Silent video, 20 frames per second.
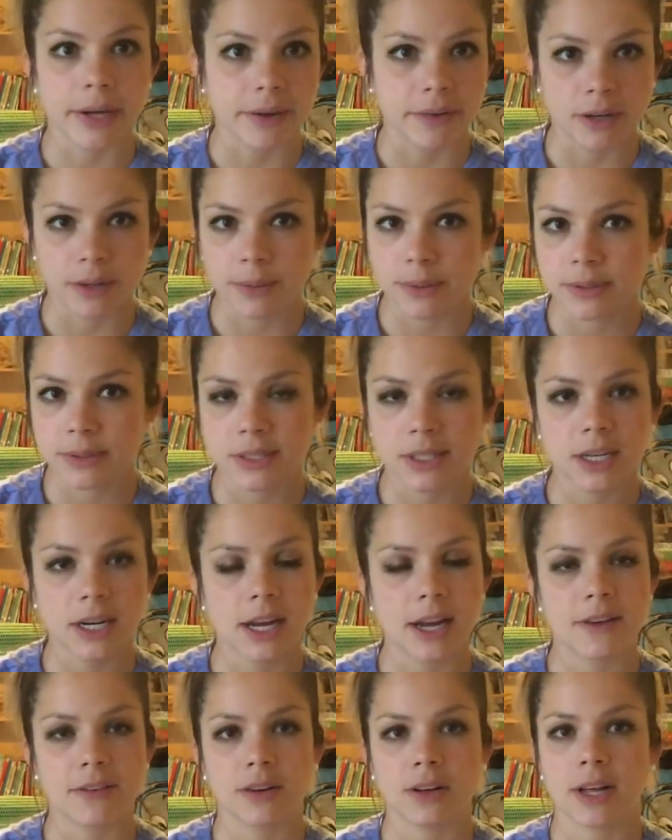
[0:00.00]
Everyone's going
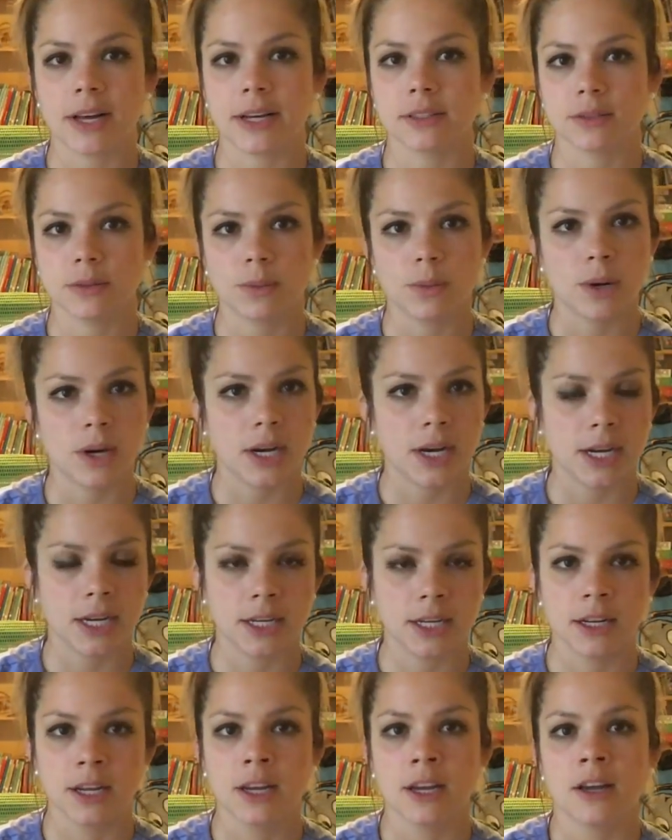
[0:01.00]
to have a glass of
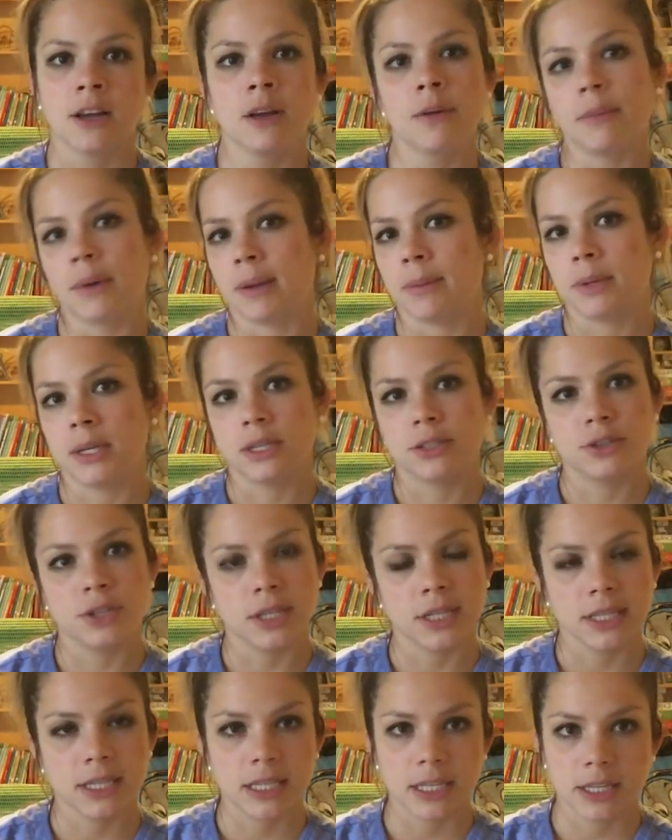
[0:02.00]
wine, maybe a
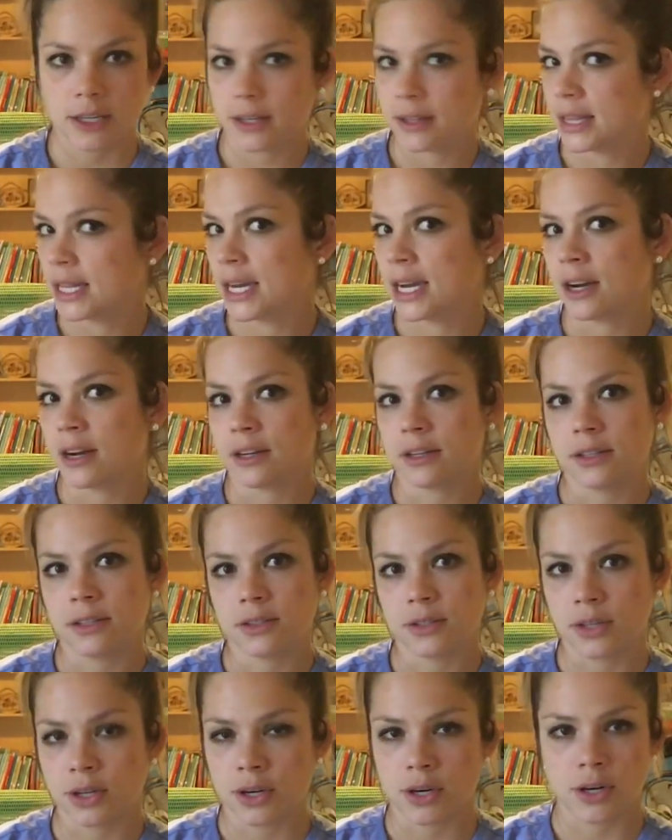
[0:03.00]
drink here and there, a
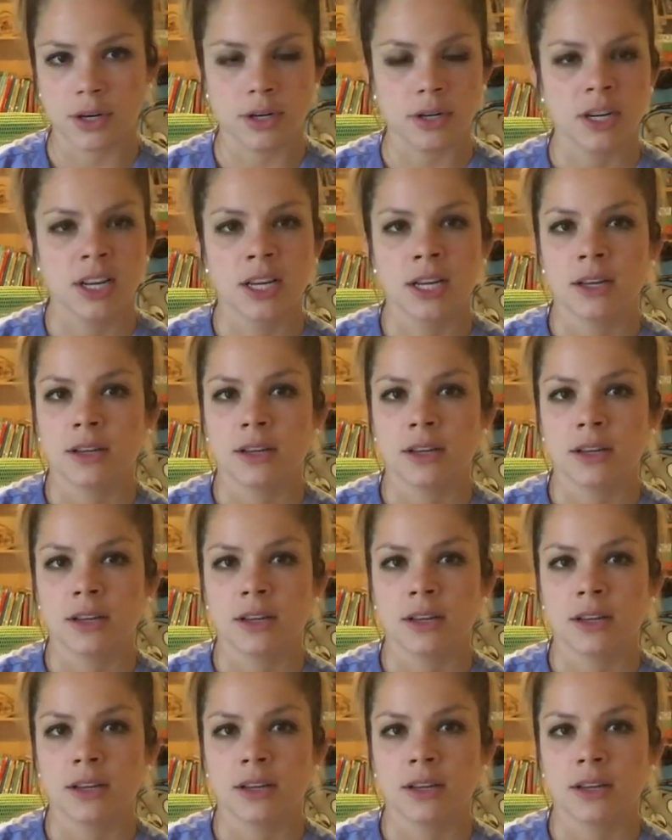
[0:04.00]
dessert.